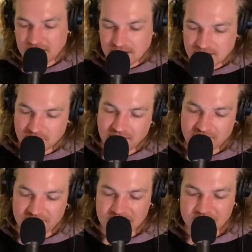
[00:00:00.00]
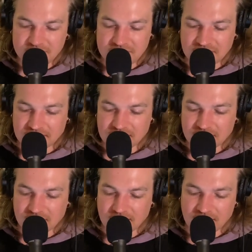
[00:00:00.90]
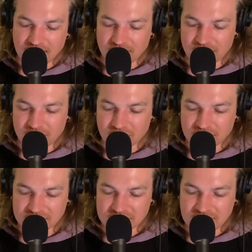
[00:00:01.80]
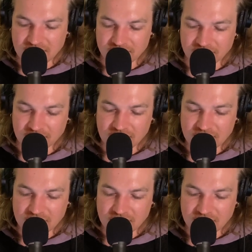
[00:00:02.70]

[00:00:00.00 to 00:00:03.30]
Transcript: And we have an image here of forest cover